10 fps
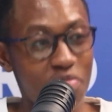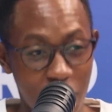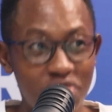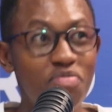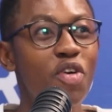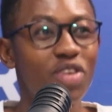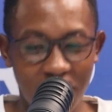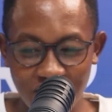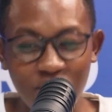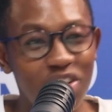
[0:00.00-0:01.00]
But bro,
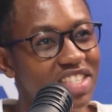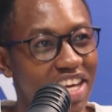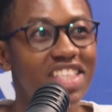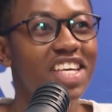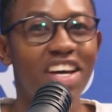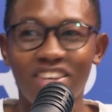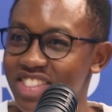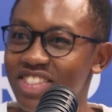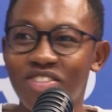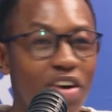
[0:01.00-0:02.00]
trust me, I
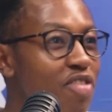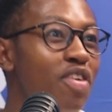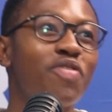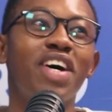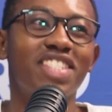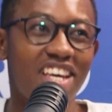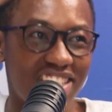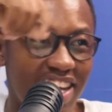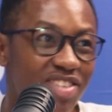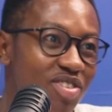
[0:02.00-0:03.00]
was one of the first guys
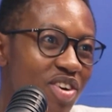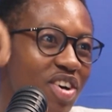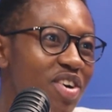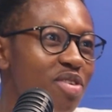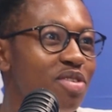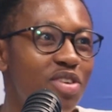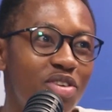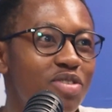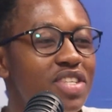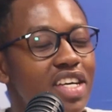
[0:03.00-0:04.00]
there to
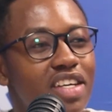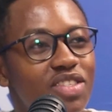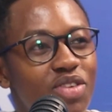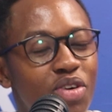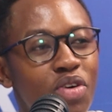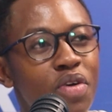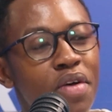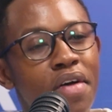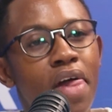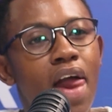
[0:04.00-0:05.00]
tick. So
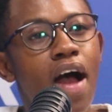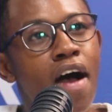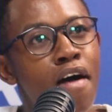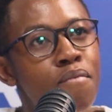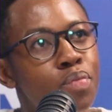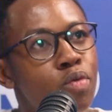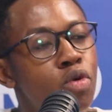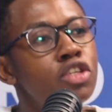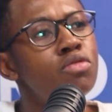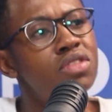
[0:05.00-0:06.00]

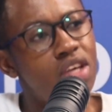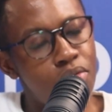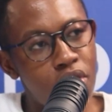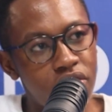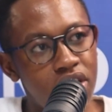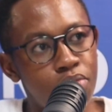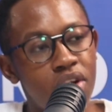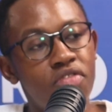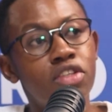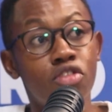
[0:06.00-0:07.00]
what do you say about reading
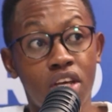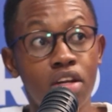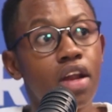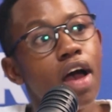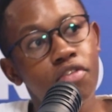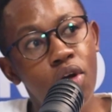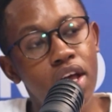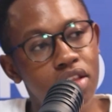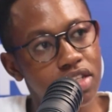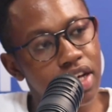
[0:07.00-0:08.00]
manifestos? And have you
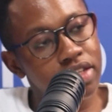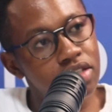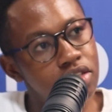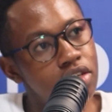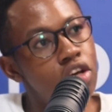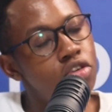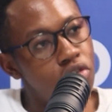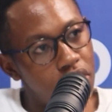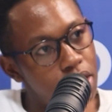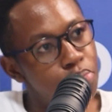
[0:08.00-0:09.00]
had the chance to
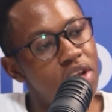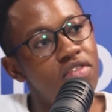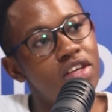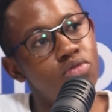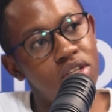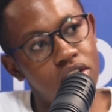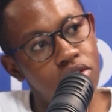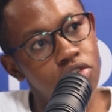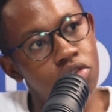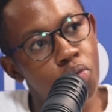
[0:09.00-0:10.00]
read previous ones?
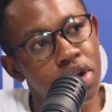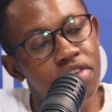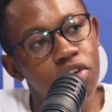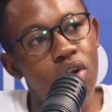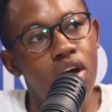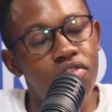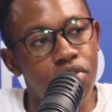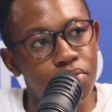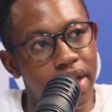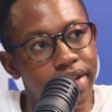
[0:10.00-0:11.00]
And what have you learned
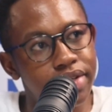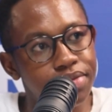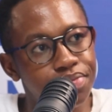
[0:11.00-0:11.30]
from that?